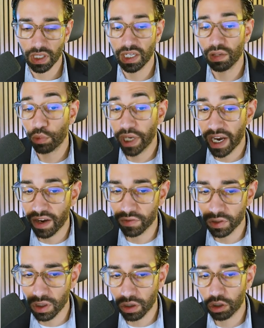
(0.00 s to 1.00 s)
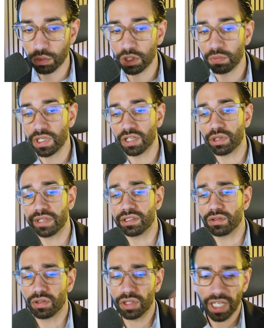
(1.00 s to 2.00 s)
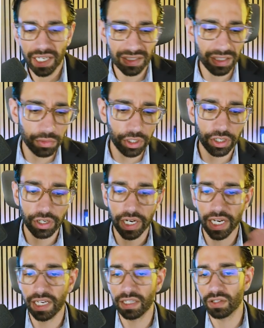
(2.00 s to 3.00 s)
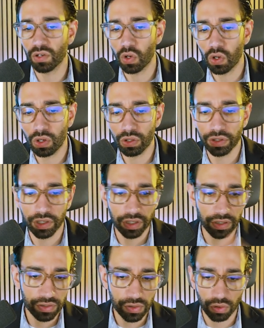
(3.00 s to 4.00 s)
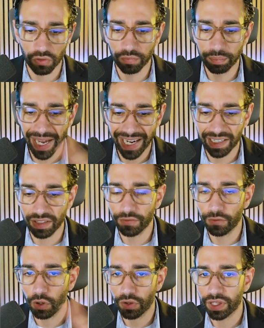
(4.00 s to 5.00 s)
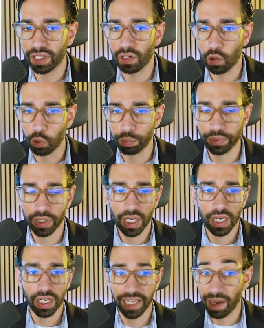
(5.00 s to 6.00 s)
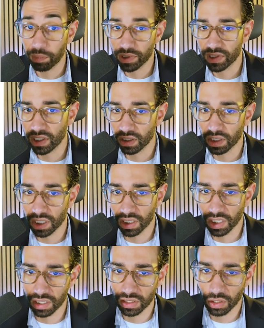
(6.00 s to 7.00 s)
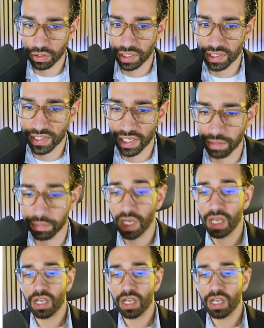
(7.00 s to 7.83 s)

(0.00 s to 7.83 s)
And then we have the document being routed to the customer and all the sort of back and forth and loop that happens in DocuSign CLM.